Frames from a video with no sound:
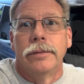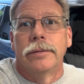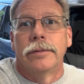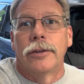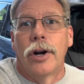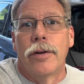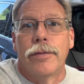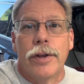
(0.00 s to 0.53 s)

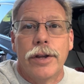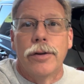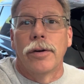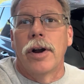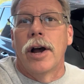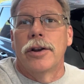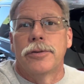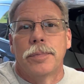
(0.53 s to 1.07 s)
RV
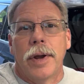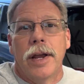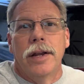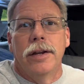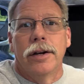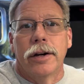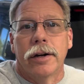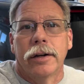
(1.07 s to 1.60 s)
garage bay
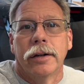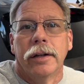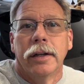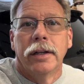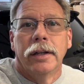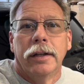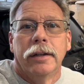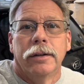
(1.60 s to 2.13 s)
here,
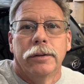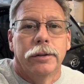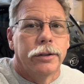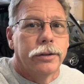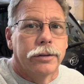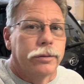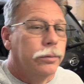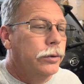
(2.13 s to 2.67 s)

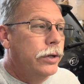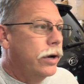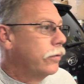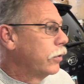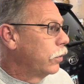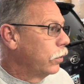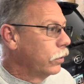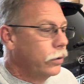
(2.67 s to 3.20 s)
which would
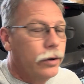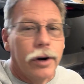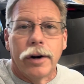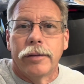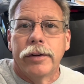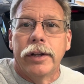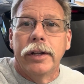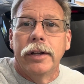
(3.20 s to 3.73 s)
never hold an
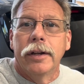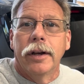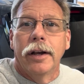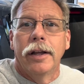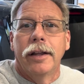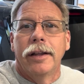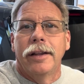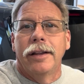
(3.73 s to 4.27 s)
RV,
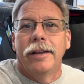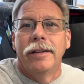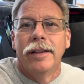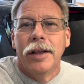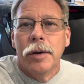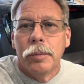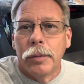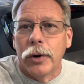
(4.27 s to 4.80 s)

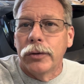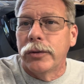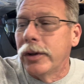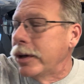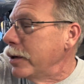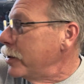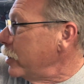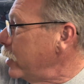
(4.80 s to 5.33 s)
mostly because you